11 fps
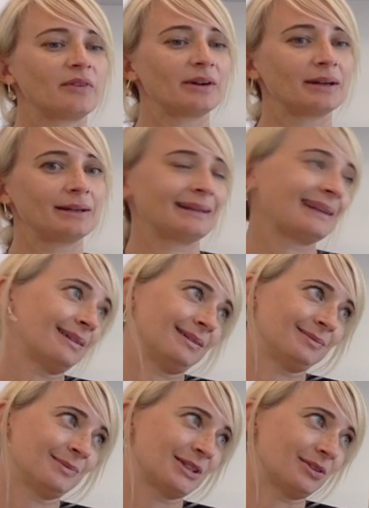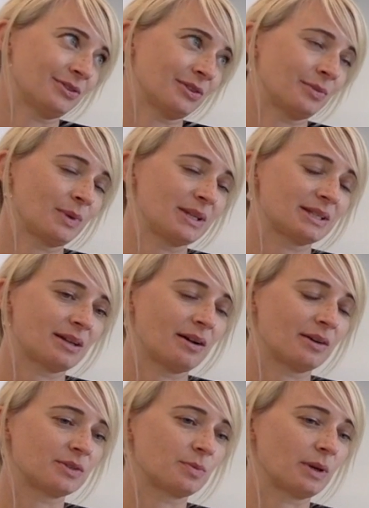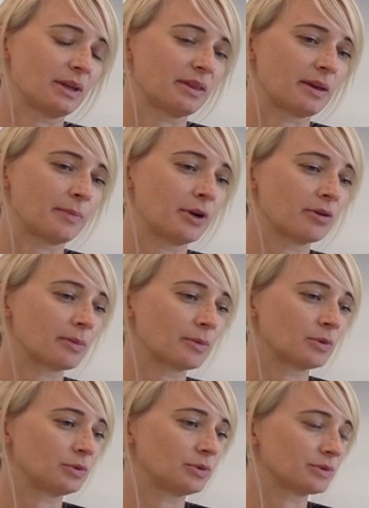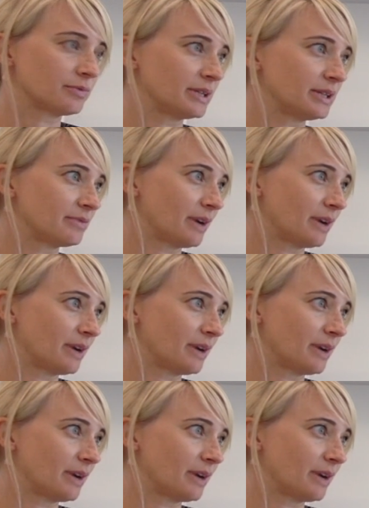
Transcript: very little children, we start with a program called Read,